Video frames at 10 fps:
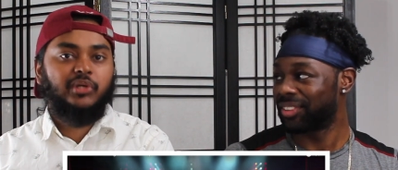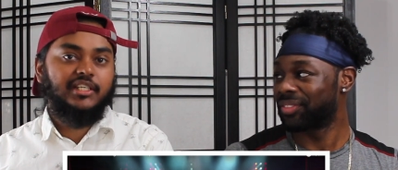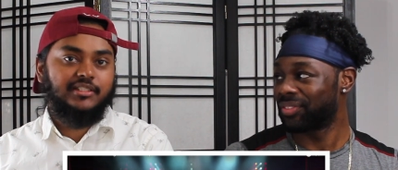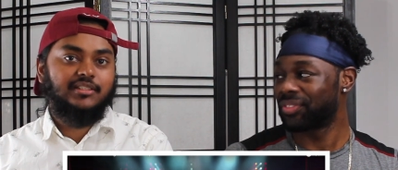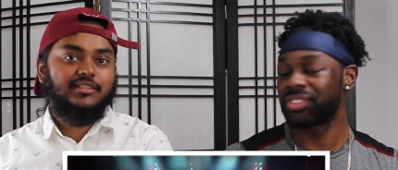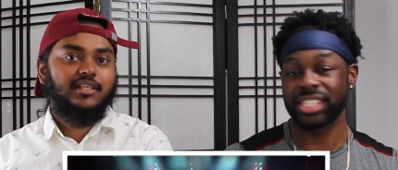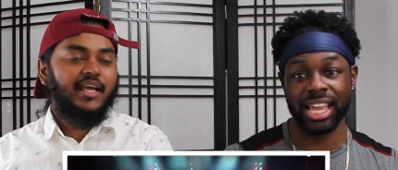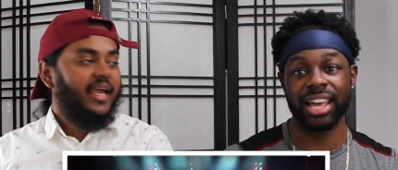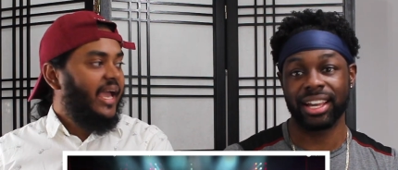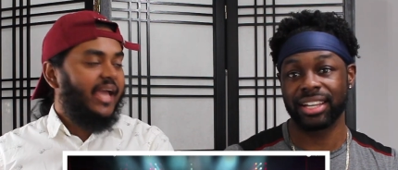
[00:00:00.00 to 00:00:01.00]
Speaker 1: presence.
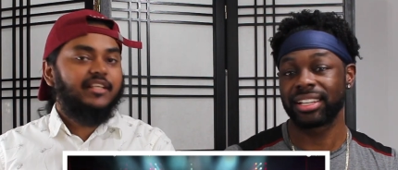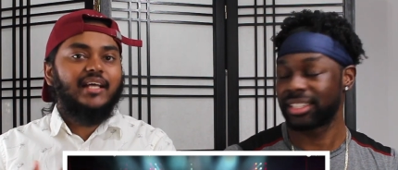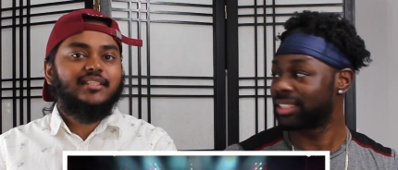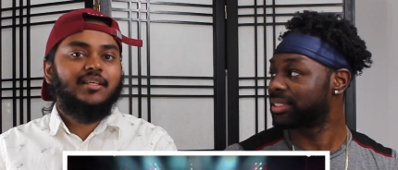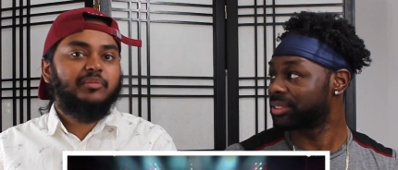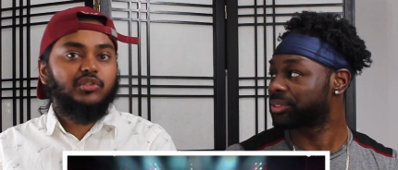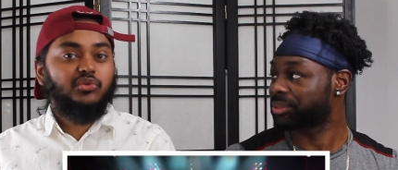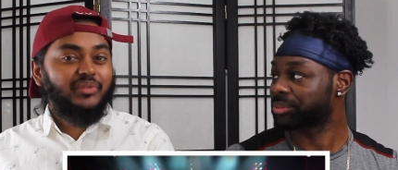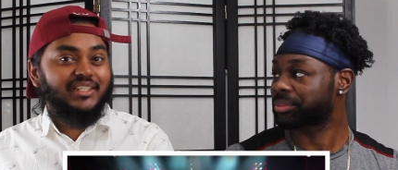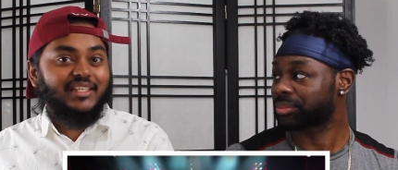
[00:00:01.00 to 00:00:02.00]
Yeah. And that's something
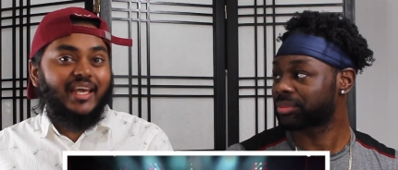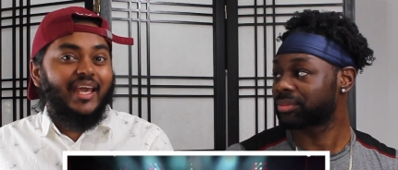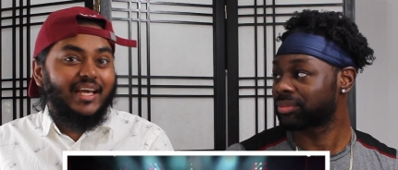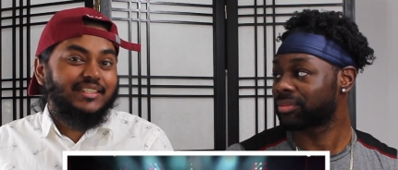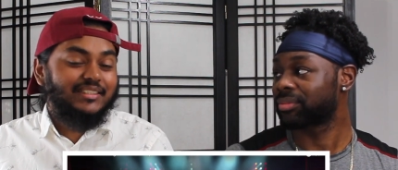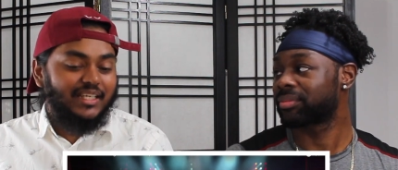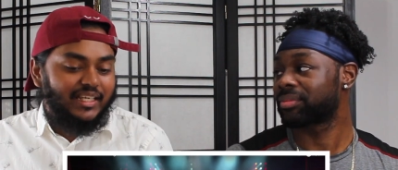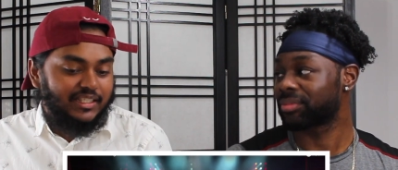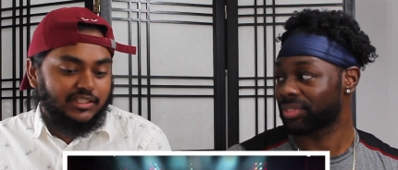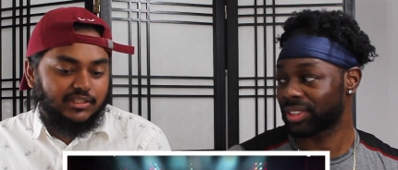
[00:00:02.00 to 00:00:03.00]
you really can't
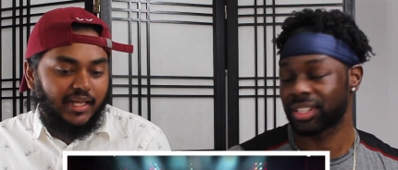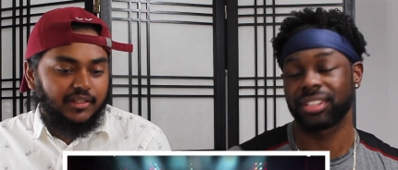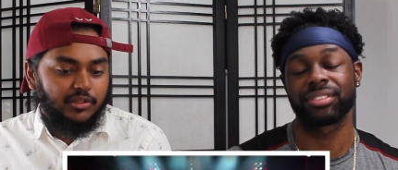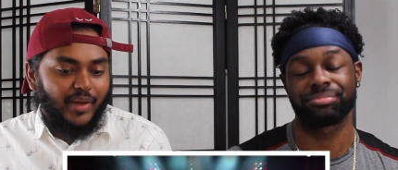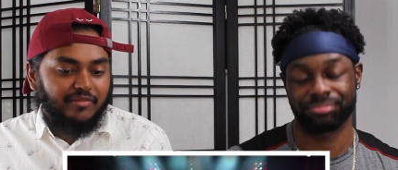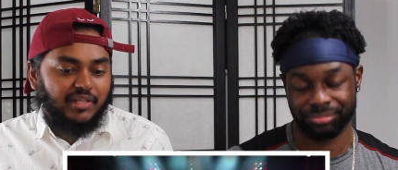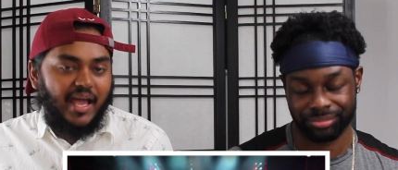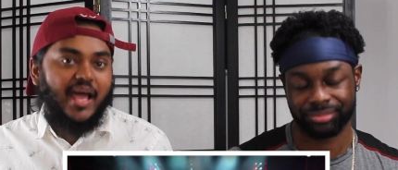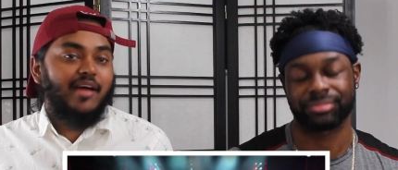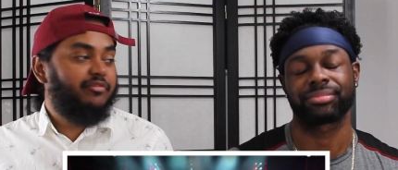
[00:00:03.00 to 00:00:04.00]
teach. Like, you have to
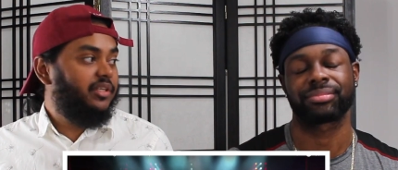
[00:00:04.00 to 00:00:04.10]
have